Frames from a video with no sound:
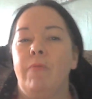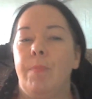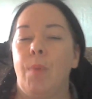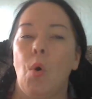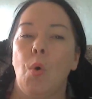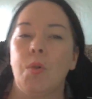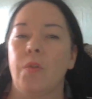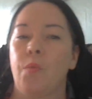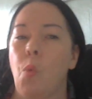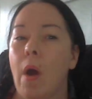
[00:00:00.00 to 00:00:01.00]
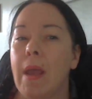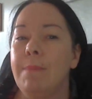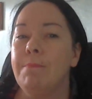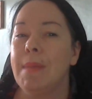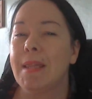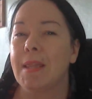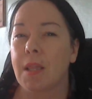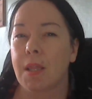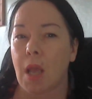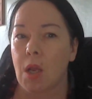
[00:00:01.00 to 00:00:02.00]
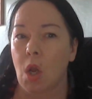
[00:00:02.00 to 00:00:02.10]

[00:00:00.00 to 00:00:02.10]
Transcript: reports of white mists and